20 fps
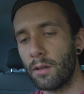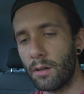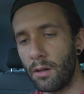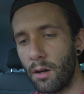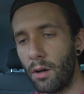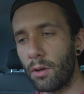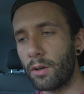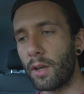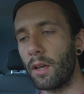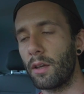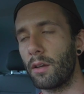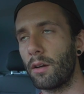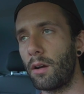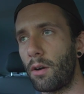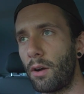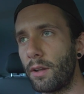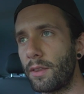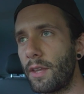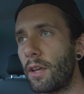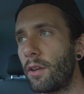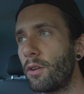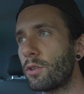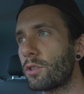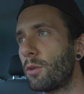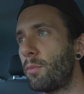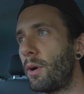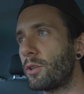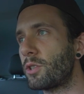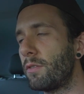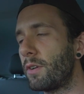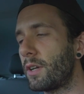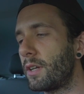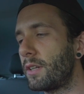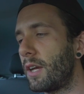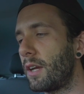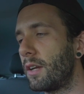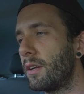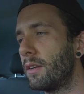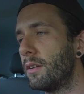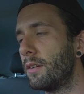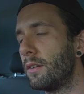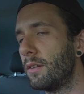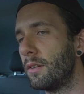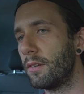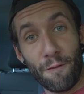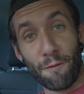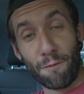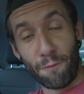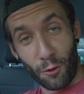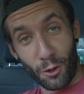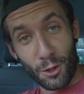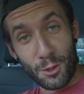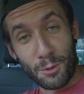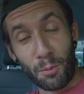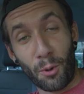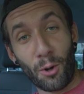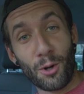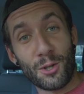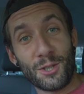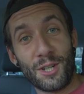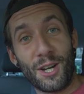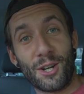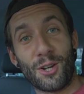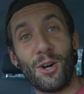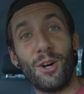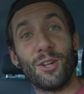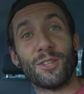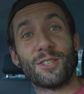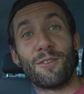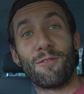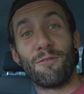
Okay, all right, thank you so much, have a good day. First person I called said